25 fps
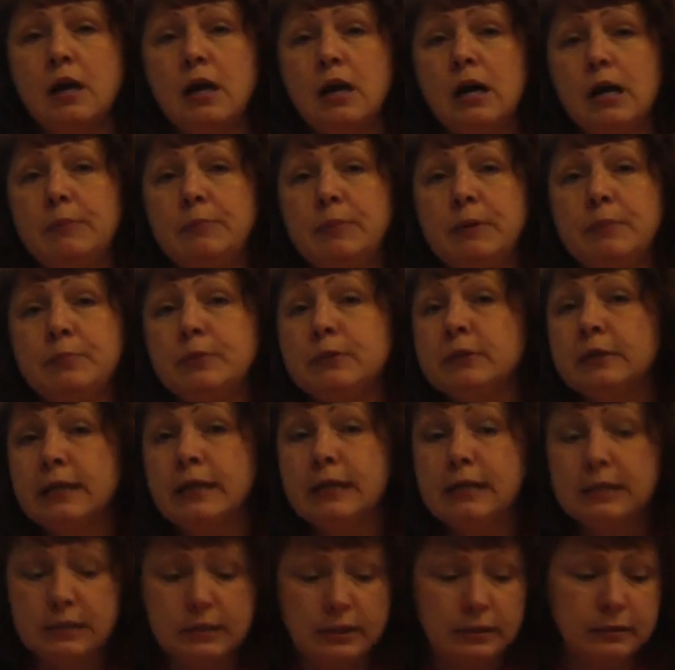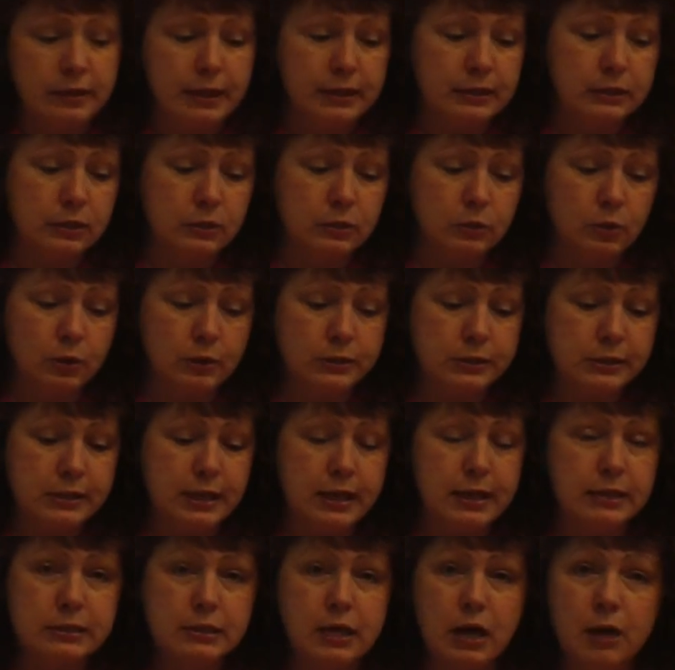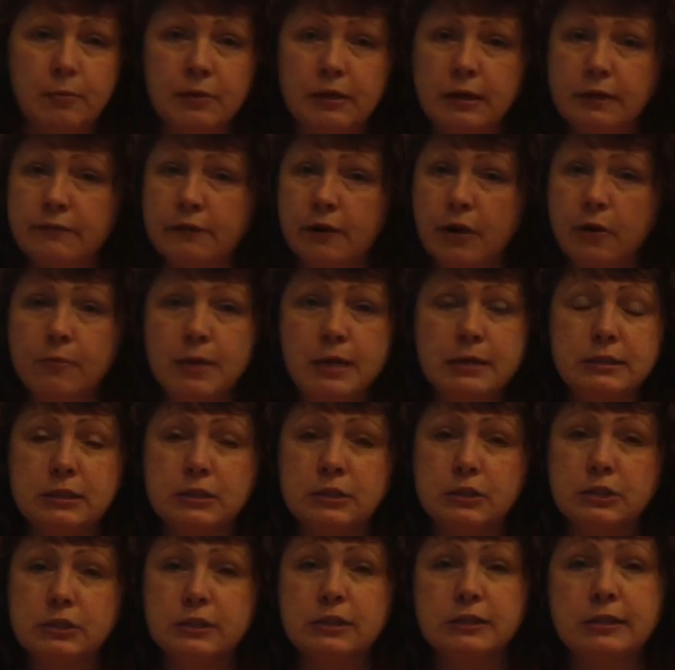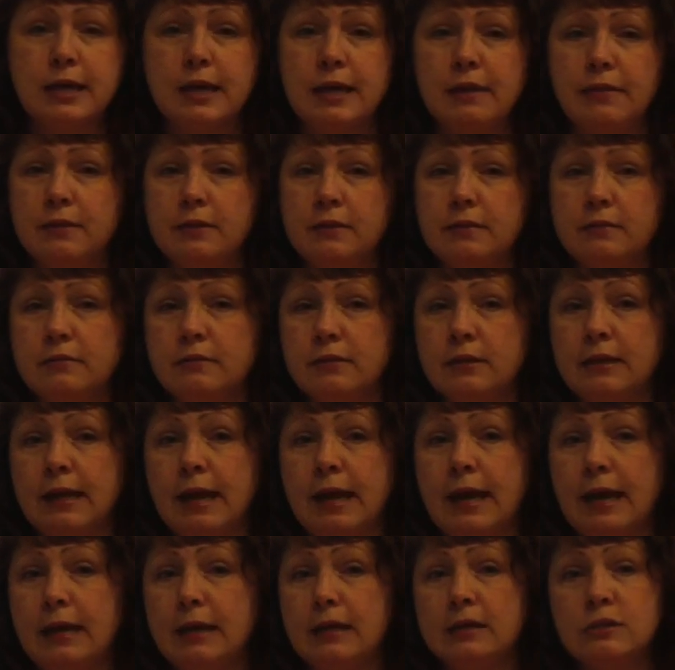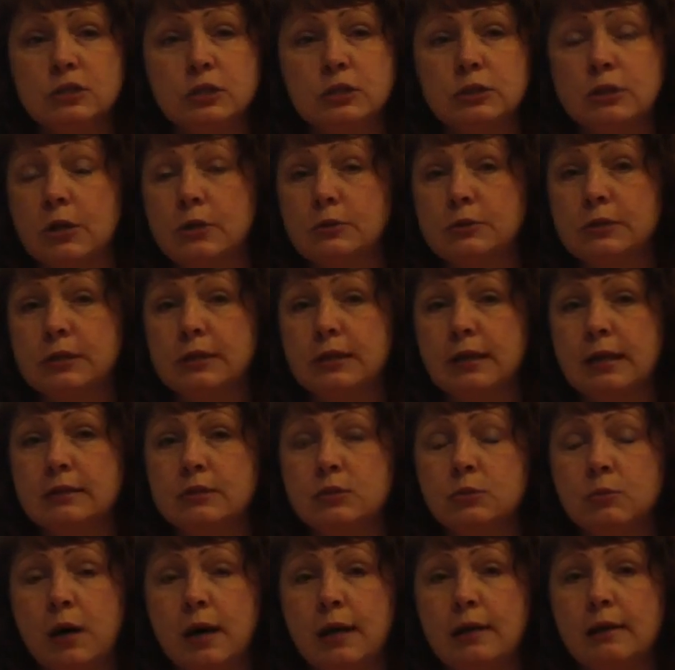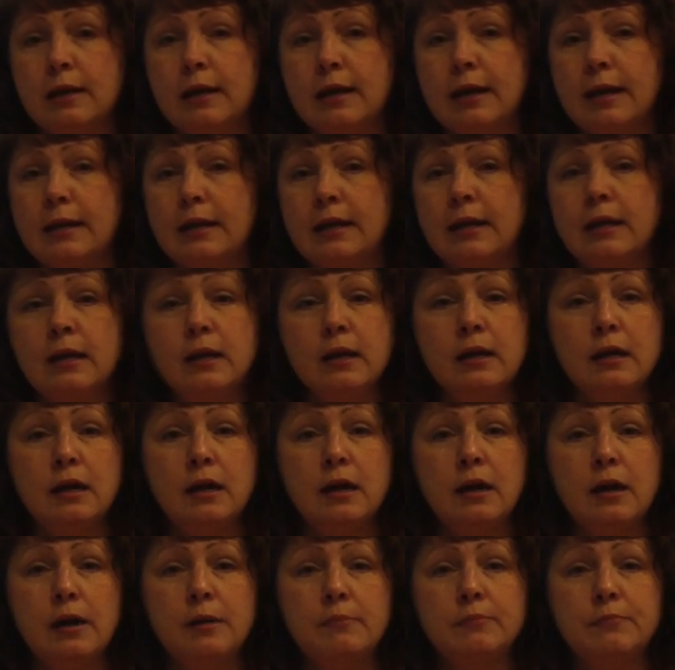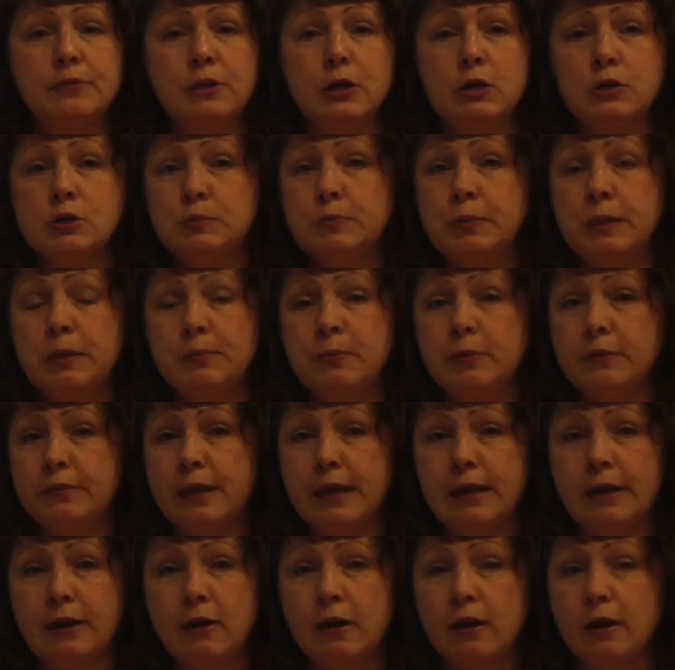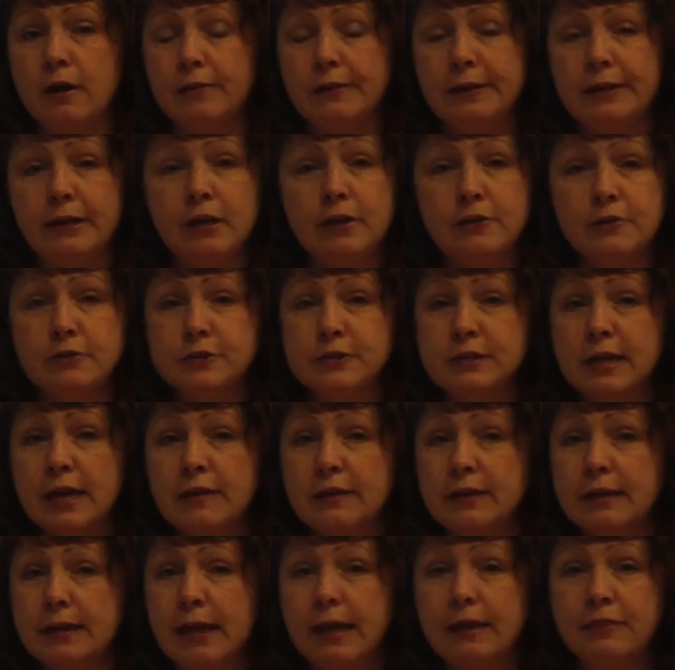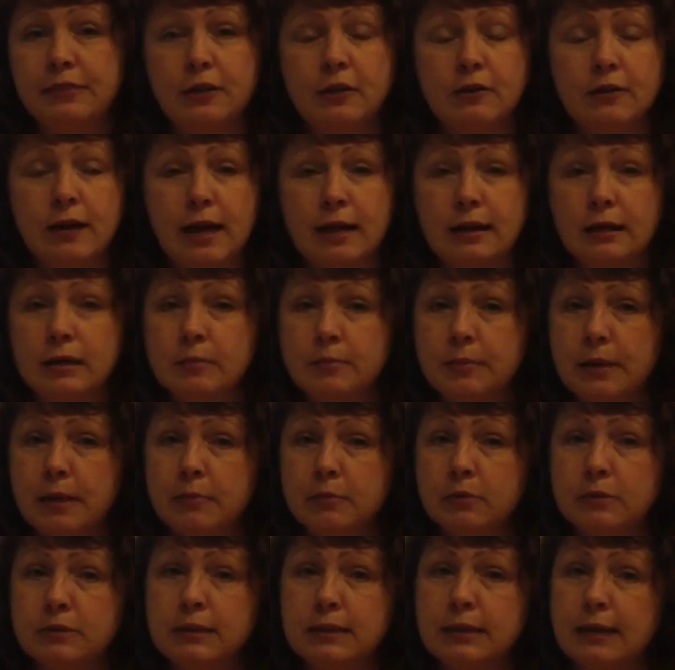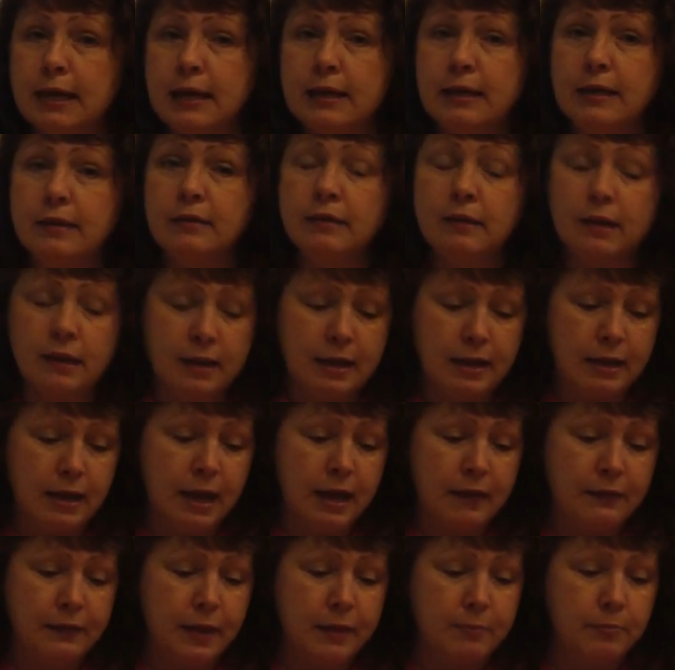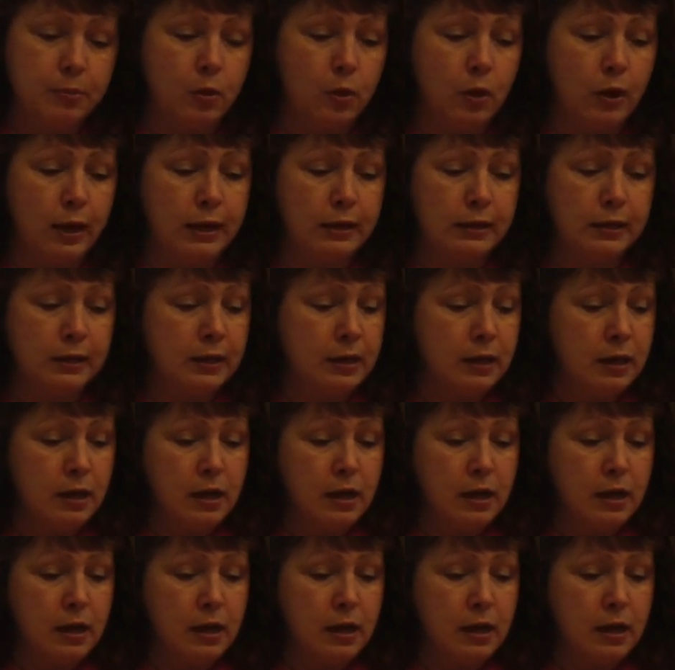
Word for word: Uh, but please, like the Lord says, how many of our messages say that the gate is closing at twilight? Um, those people that are on the other side of the gate, they're not going to be able to get in at, at that point.